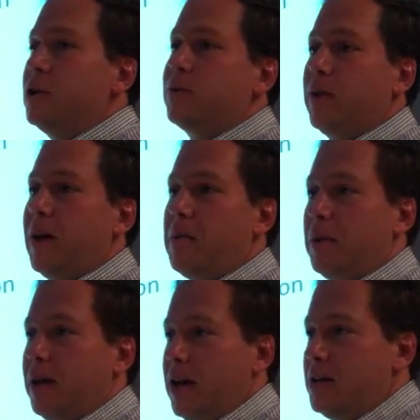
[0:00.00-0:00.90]
a useful
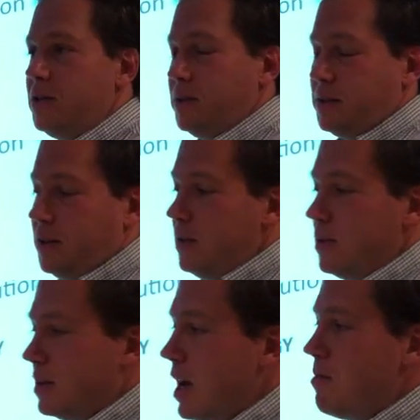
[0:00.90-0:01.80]
application? So they
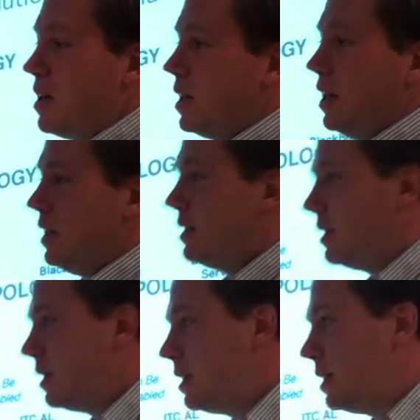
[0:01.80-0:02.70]
just came in and
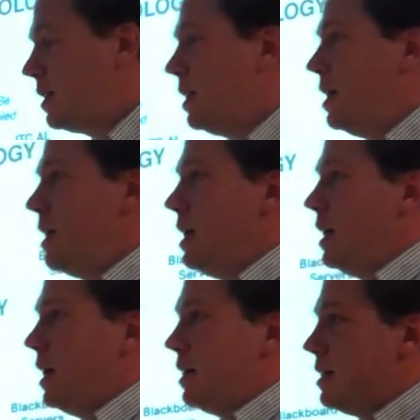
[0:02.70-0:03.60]
listened.
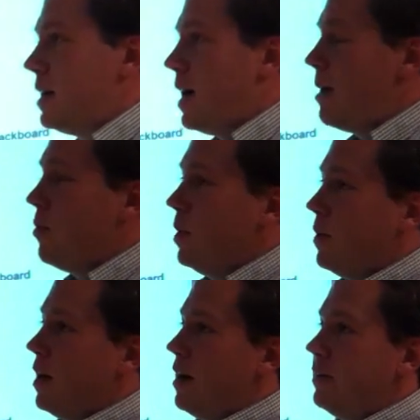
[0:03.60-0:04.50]
At the time, we
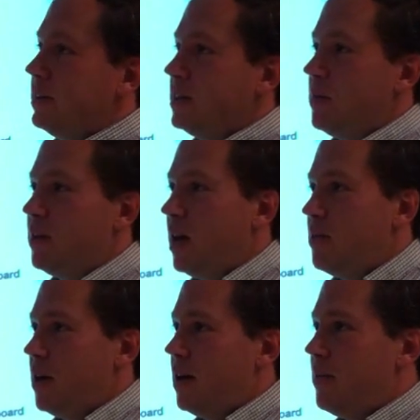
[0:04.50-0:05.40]
were having some
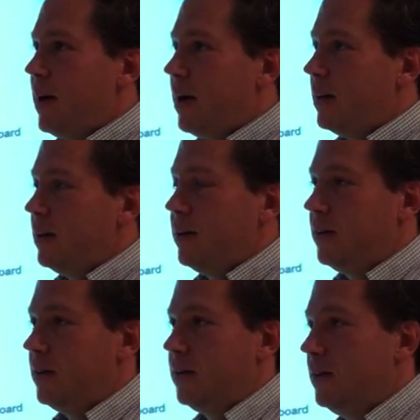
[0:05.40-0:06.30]
nightmare about
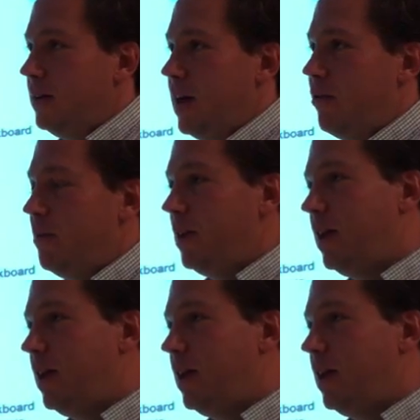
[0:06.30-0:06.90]
Kevin